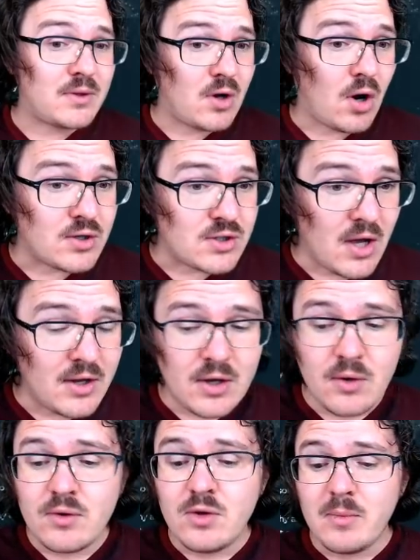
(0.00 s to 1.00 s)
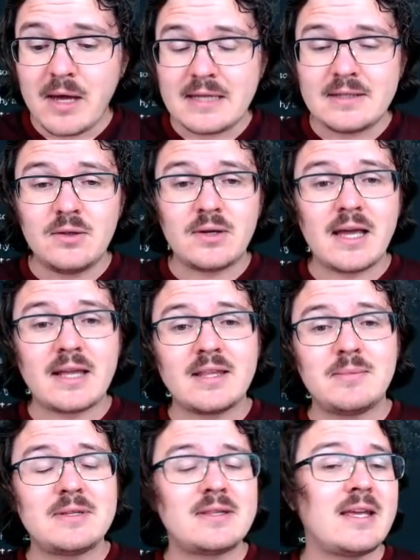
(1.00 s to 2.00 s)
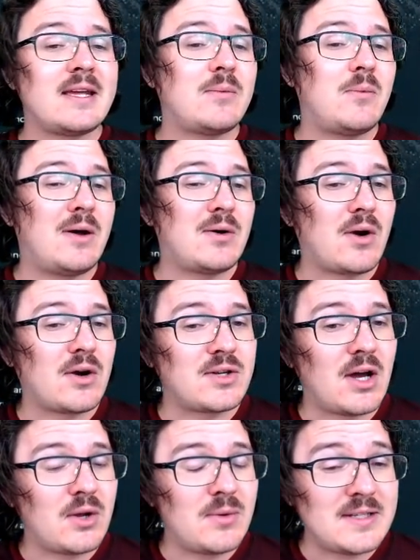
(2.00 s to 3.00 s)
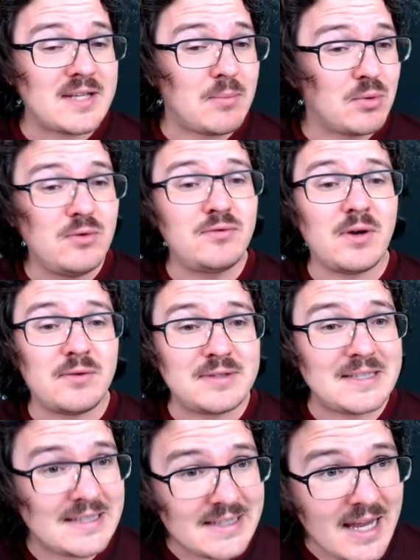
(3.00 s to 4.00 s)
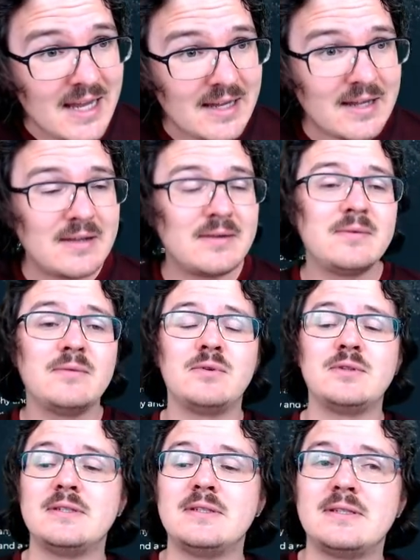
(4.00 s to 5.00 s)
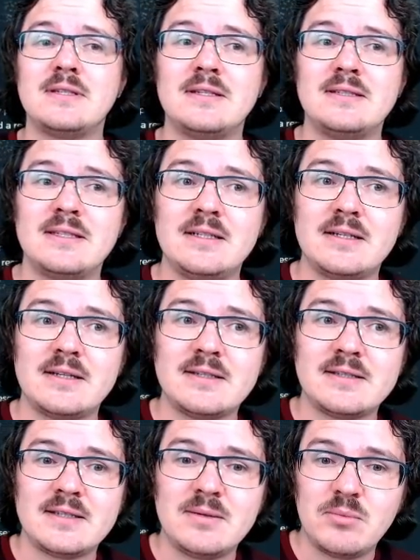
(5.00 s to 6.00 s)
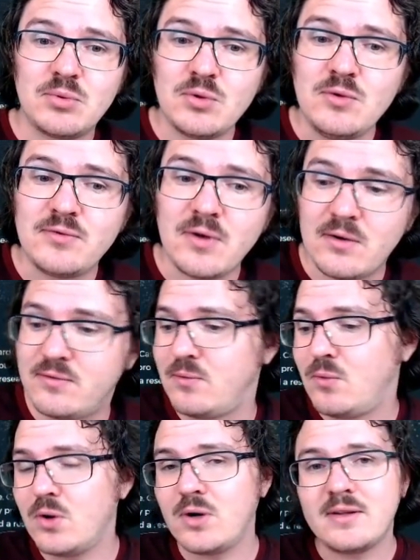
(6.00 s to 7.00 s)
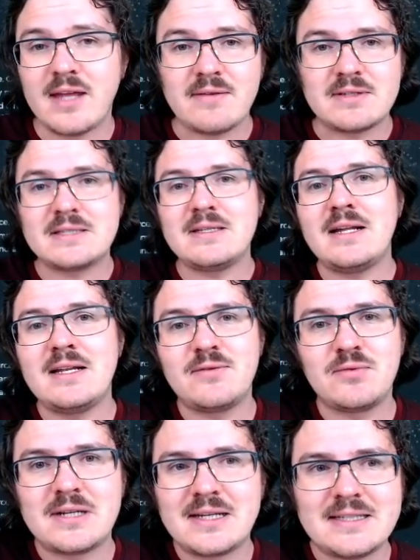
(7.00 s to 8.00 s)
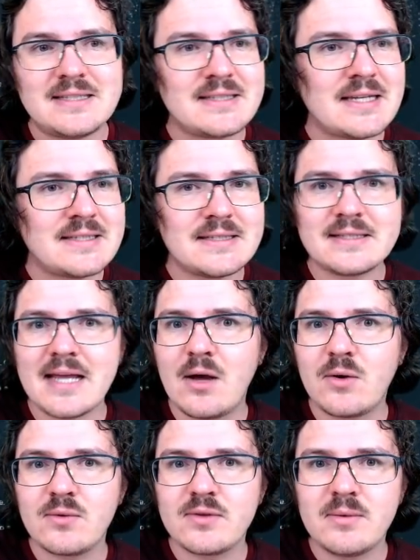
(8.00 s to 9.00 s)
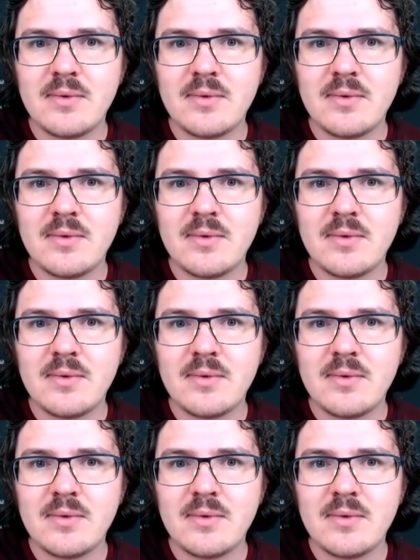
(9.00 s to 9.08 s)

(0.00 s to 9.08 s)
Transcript: Cardano, you might look at them and think, well, Cardano is a proof of stake versus Zilliqa's proof of work. They have a slightly different consensus algorithm